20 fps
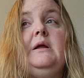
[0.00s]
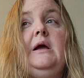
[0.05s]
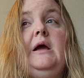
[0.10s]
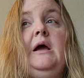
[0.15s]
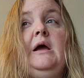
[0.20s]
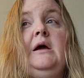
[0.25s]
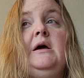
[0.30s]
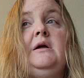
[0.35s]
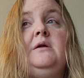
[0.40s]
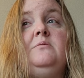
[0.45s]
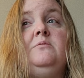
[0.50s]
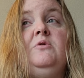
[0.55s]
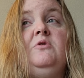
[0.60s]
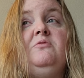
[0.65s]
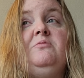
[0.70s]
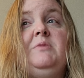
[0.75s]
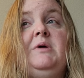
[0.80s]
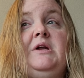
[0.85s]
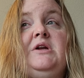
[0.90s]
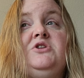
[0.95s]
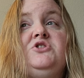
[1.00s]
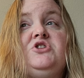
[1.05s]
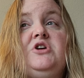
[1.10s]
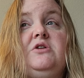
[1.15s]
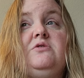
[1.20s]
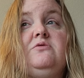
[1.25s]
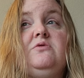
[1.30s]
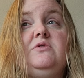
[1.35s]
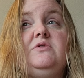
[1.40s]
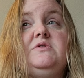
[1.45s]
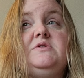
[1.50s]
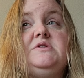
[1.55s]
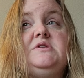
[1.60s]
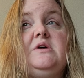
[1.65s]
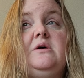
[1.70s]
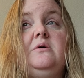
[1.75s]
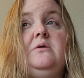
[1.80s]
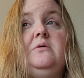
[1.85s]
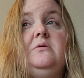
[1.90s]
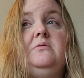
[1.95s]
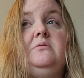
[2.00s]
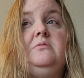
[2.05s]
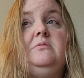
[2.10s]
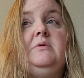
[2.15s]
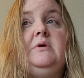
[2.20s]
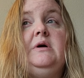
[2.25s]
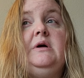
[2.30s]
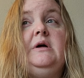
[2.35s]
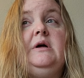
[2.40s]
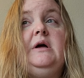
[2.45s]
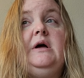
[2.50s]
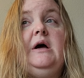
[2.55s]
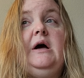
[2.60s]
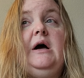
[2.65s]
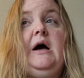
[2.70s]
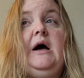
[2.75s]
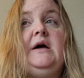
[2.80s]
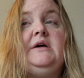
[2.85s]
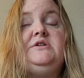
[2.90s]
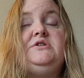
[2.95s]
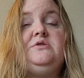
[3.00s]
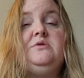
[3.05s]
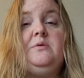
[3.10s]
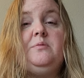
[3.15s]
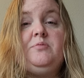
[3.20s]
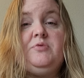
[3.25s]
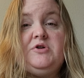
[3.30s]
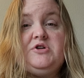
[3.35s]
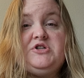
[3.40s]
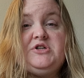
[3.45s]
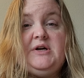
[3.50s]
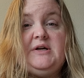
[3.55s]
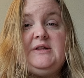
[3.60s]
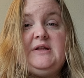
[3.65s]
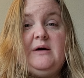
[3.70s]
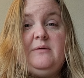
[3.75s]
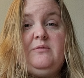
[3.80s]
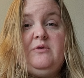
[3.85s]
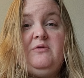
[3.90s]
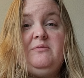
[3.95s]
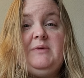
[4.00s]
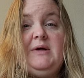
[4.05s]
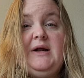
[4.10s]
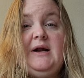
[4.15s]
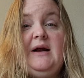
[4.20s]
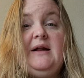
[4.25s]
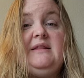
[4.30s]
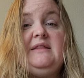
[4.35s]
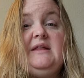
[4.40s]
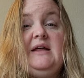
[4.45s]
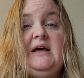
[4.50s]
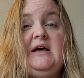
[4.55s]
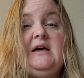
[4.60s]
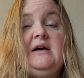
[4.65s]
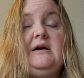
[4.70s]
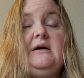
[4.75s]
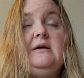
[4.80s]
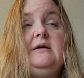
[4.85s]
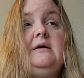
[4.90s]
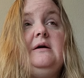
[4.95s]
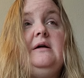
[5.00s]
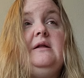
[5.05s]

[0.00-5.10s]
and movement in general. So I do appreciate that movement. I think